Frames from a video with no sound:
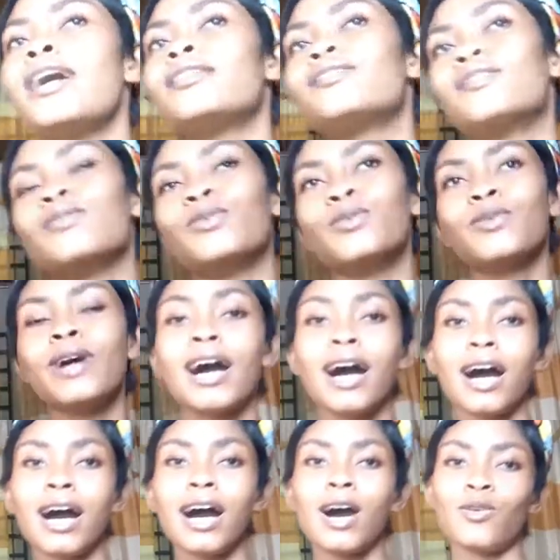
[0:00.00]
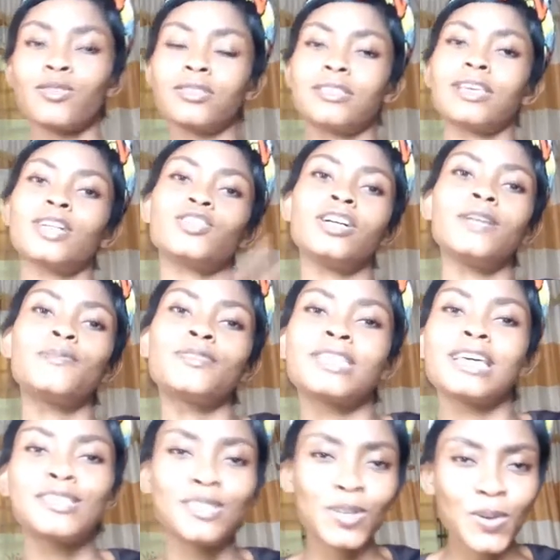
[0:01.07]
So I was actually
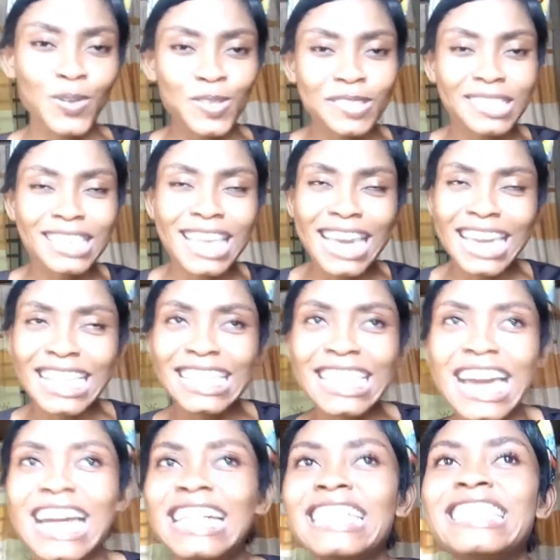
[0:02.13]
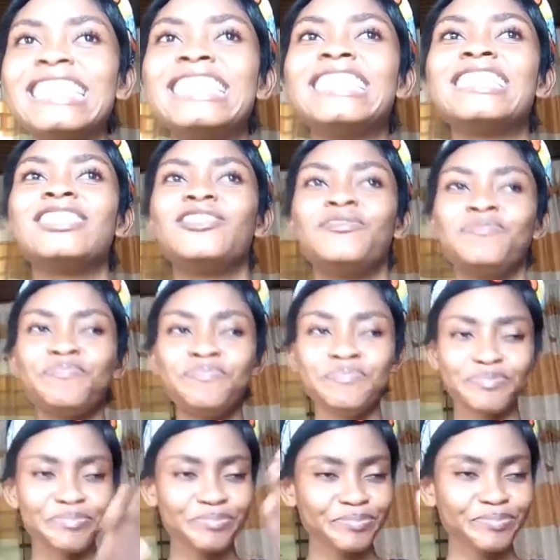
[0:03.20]
posted to Sokoto State, and
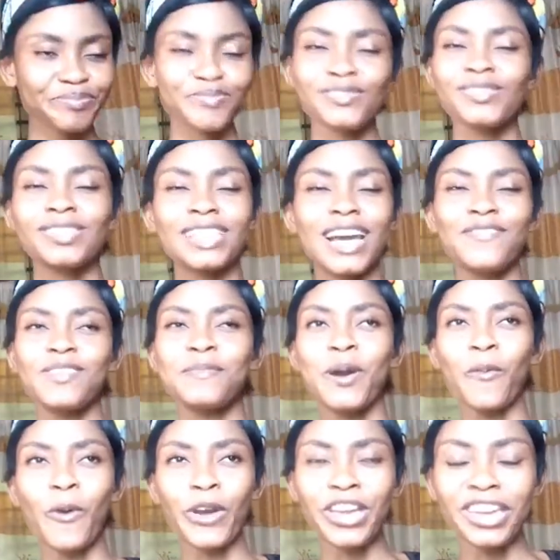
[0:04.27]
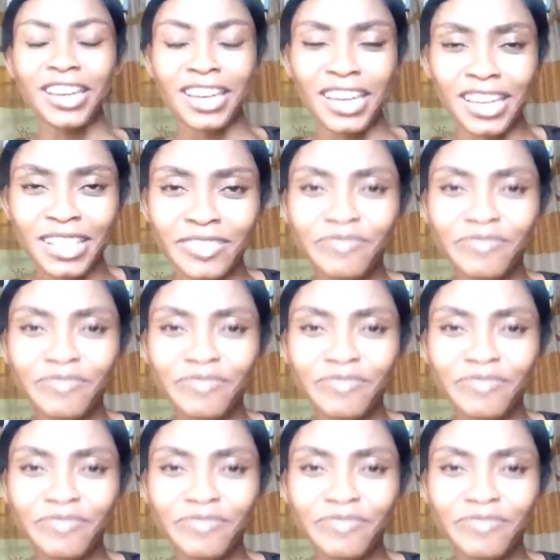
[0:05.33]
after my 1 year,